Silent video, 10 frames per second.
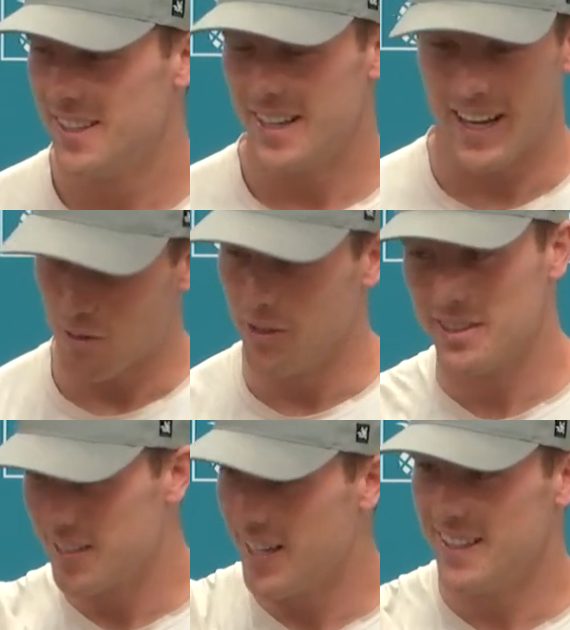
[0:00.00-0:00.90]
I got really
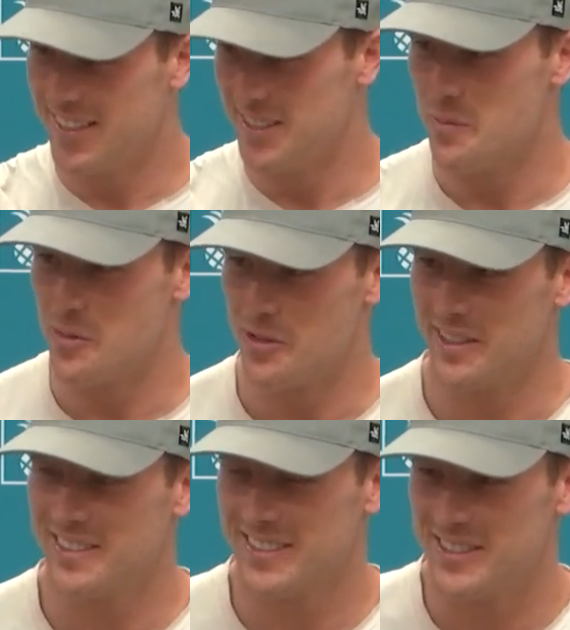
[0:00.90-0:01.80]
excited. I did the
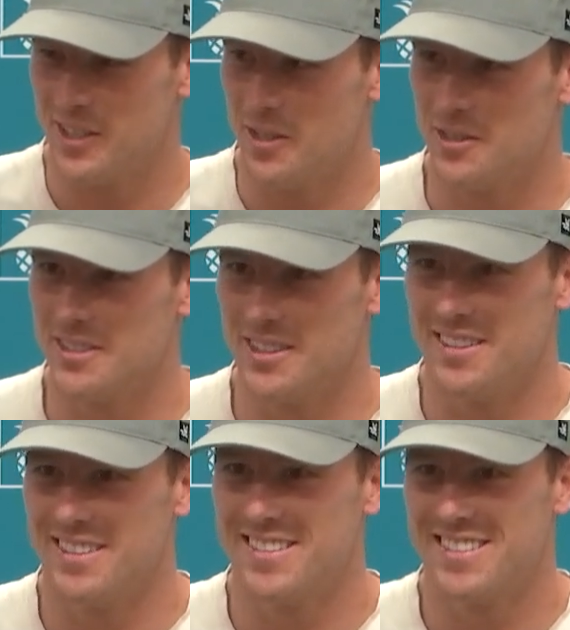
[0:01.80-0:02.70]
point. So I was a
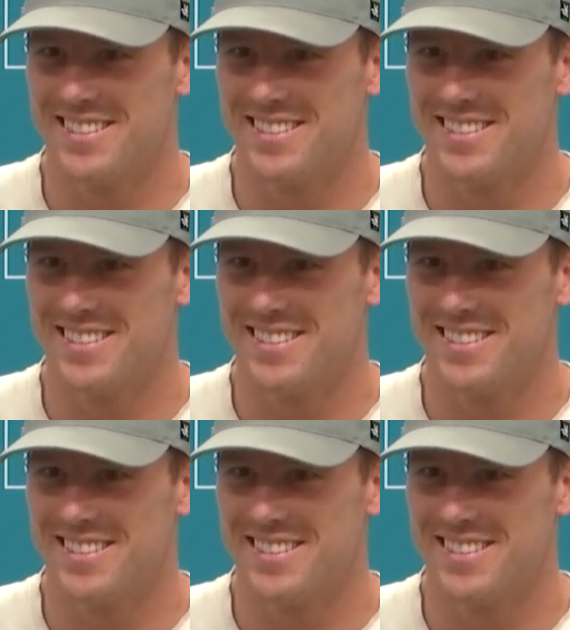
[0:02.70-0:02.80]
little